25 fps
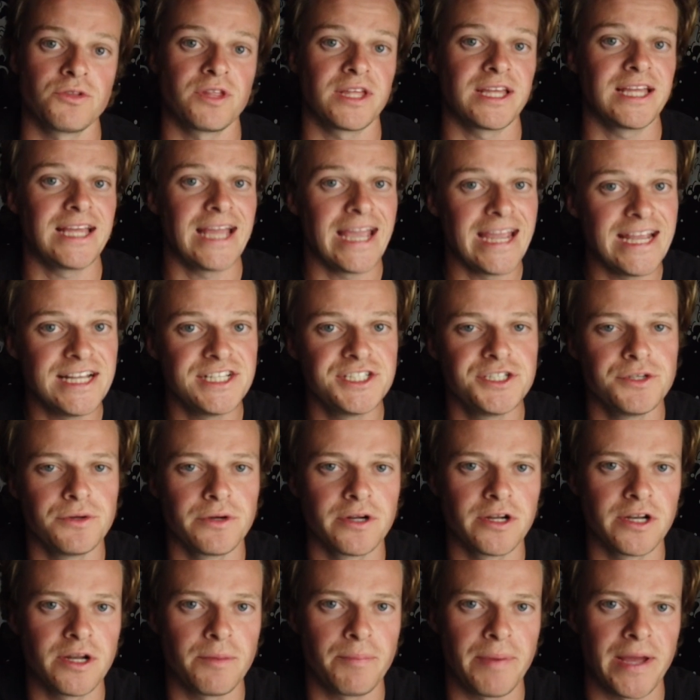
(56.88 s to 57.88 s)
So the gains you
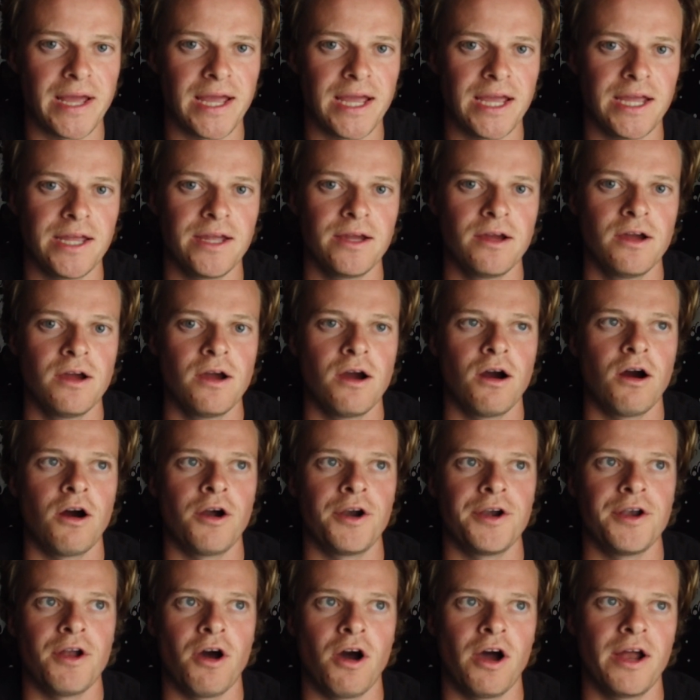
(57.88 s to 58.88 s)
are going to pay
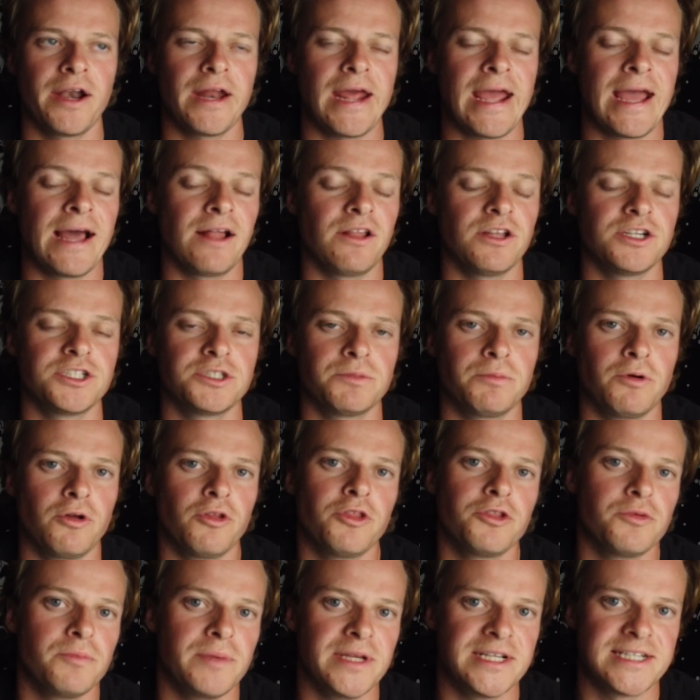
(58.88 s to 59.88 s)
are not
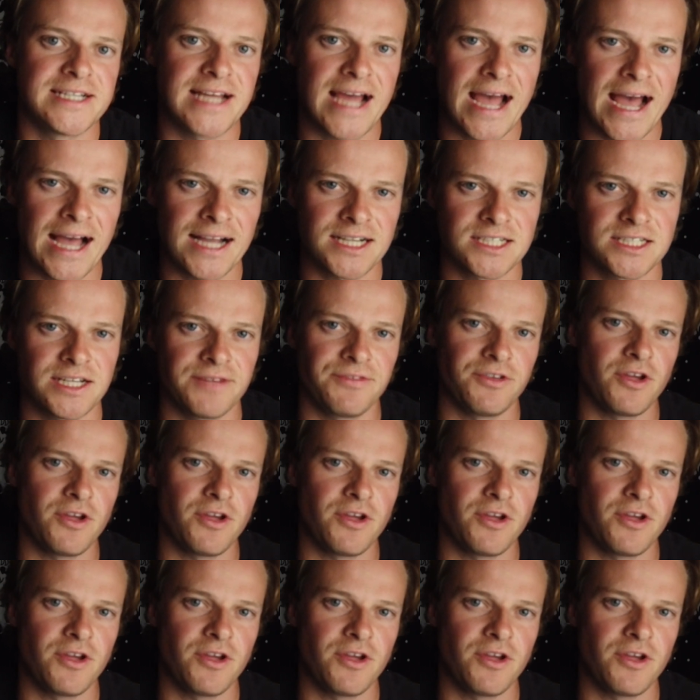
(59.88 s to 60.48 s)
eligible to be taxed.